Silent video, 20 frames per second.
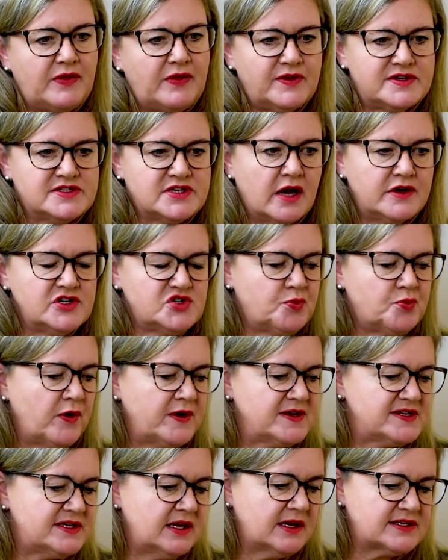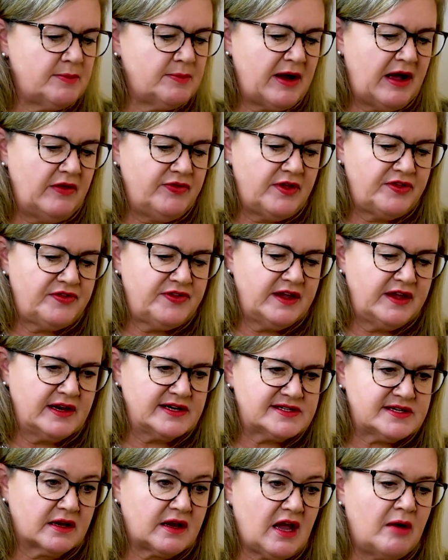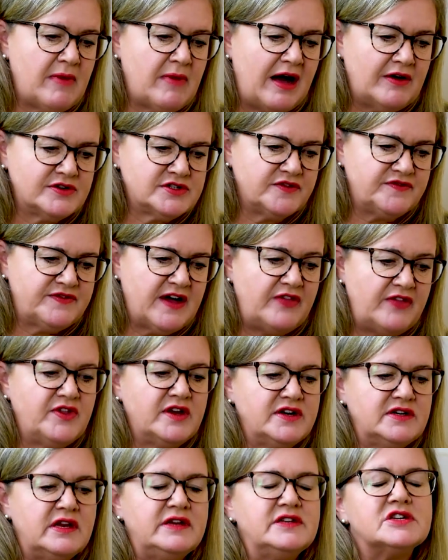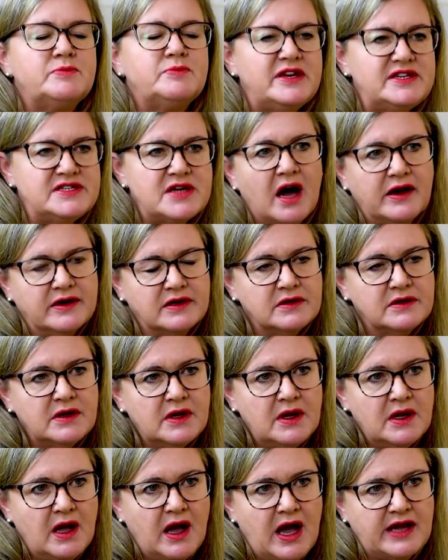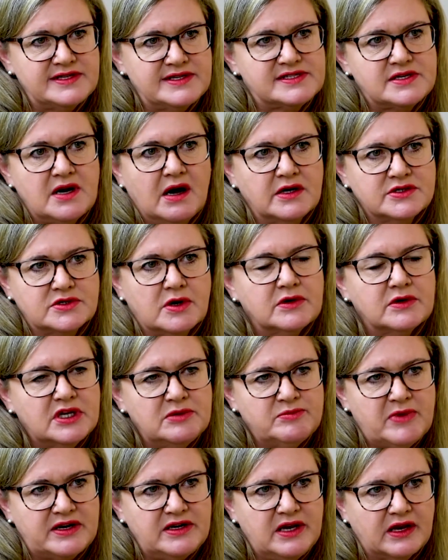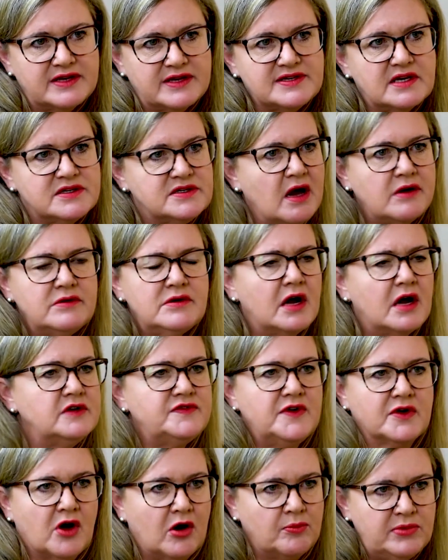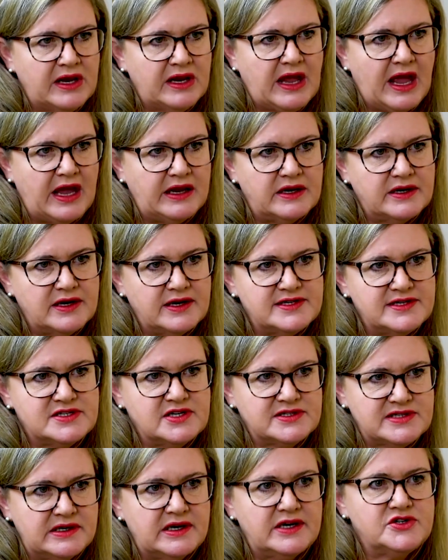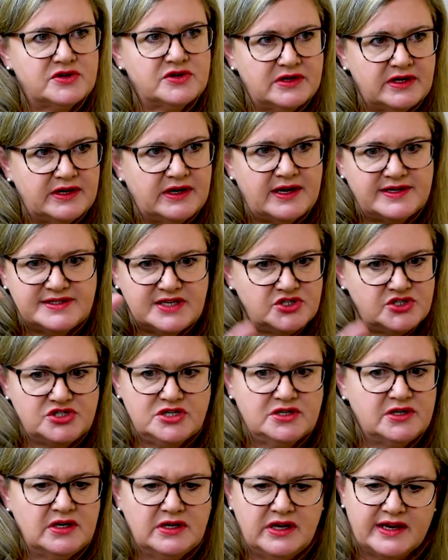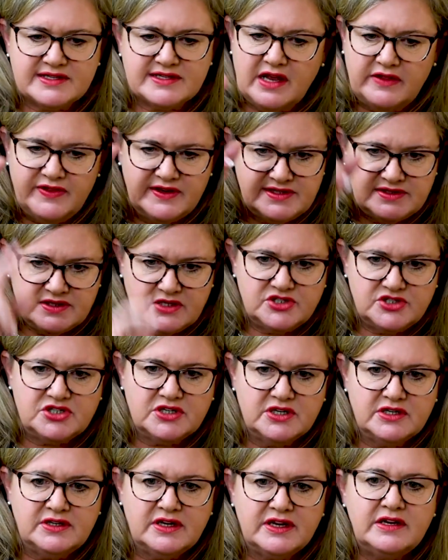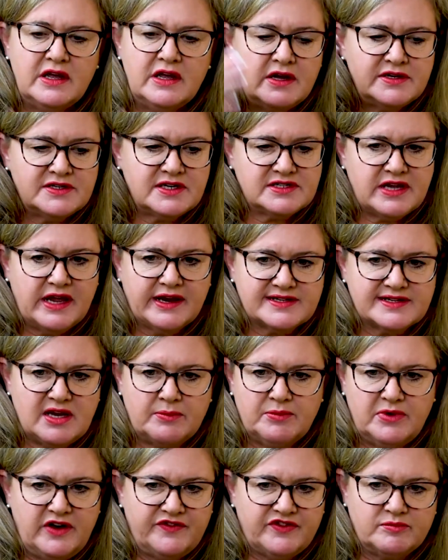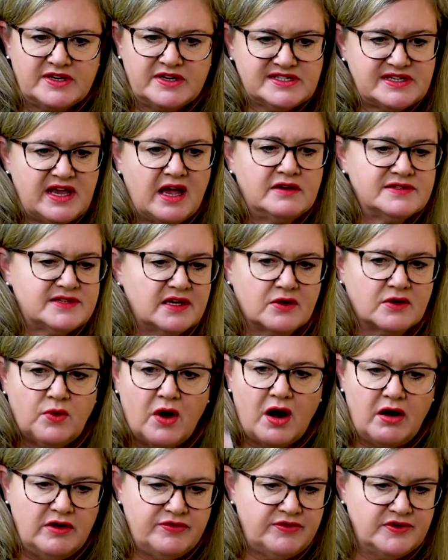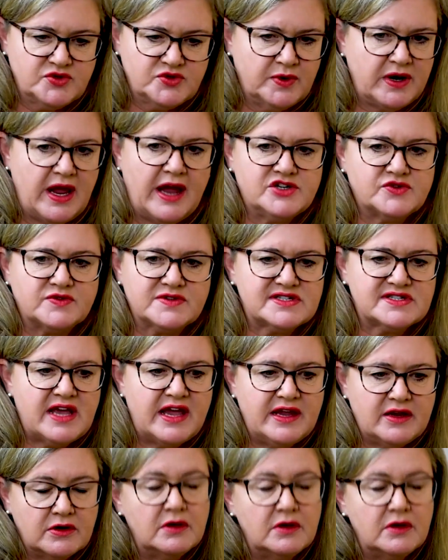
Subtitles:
the touch points, think about the things that come out of that need to be done, and start documenting it. So don't overcomplicate it. It's just literally, it's a journey. It's like, this is the journey to take somebody from a sales inquiry through to an actual sale,